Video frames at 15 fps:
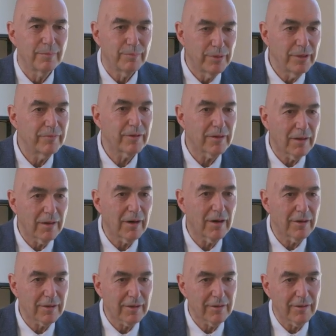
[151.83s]
pivotal
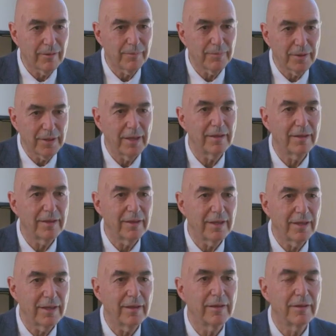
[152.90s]
article in
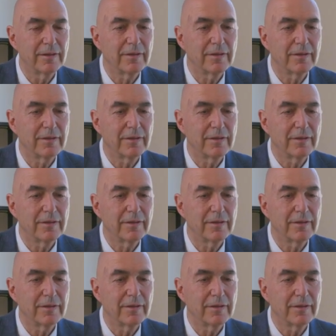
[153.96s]
the